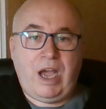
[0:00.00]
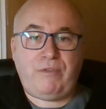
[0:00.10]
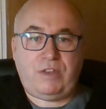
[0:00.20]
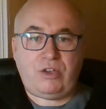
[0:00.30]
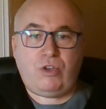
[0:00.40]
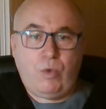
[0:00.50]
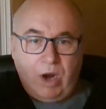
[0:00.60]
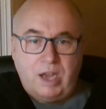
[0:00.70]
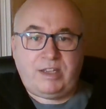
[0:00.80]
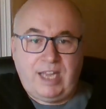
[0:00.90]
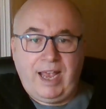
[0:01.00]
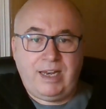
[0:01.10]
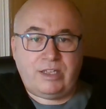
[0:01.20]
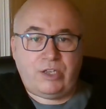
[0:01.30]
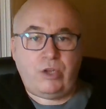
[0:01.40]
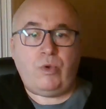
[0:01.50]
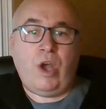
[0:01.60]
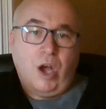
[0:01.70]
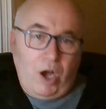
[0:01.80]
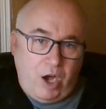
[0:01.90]
have to do what I tell you to do.
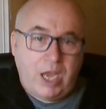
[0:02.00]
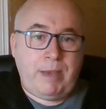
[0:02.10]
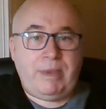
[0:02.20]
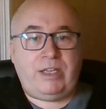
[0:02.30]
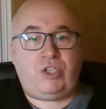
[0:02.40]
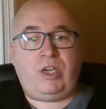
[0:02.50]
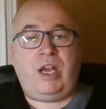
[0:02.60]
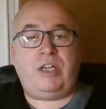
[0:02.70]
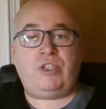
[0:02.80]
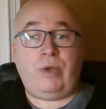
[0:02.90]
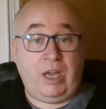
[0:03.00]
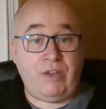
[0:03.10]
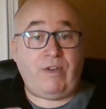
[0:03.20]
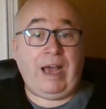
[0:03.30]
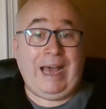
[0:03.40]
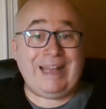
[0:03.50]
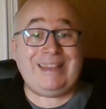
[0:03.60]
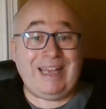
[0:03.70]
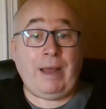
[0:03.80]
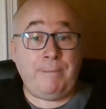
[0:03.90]
I'm in charge of you. And I've
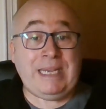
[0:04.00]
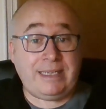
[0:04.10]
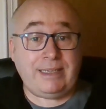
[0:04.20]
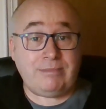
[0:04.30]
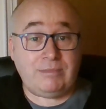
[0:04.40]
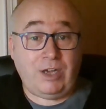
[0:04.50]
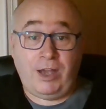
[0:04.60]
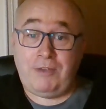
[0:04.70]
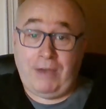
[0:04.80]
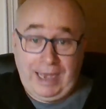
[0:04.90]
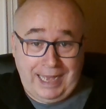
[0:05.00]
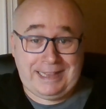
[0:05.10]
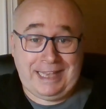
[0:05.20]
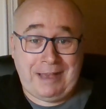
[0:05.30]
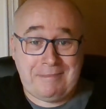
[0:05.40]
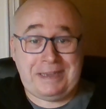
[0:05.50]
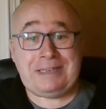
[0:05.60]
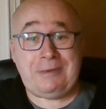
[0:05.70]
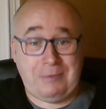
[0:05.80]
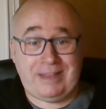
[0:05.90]
had that meeting. I've had that
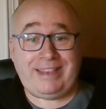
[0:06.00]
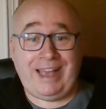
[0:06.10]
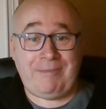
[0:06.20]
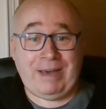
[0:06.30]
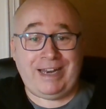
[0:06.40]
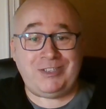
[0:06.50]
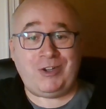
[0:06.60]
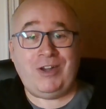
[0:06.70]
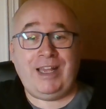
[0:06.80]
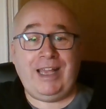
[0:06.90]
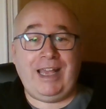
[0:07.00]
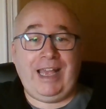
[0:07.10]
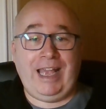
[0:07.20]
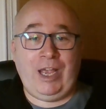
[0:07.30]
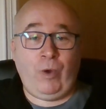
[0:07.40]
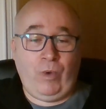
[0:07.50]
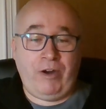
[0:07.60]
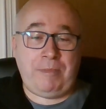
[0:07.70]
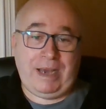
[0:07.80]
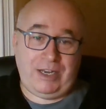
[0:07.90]
meeting with that manager where
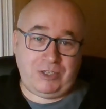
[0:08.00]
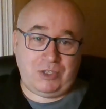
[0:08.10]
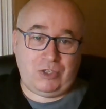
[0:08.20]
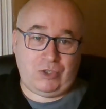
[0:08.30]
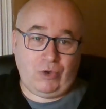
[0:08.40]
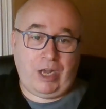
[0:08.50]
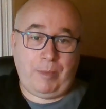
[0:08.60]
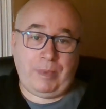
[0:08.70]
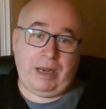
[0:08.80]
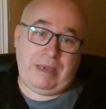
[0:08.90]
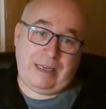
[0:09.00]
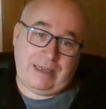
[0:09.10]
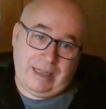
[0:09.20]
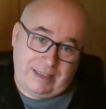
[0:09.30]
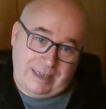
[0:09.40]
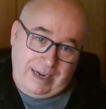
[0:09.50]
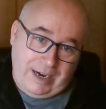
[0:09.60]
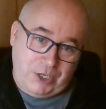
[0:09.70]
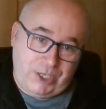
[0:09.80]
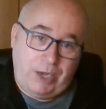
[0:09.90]
a manager stood up in a meeting and
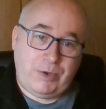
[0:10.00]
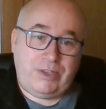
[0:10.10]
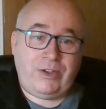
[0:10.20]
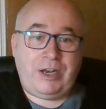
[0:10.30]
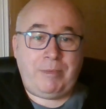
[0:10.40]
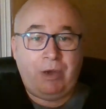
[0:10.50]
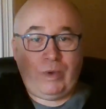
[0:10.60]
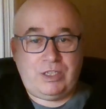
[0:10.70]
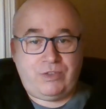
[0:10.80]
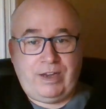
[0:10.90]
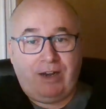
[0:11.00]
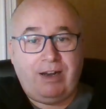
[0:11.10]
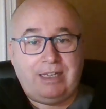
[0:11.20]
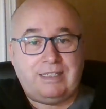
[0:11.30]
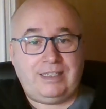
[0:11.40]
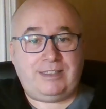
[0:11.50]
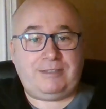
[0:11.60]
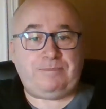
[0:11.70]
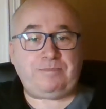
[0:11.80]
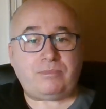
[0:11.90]
started shouting down at me with his finger like this.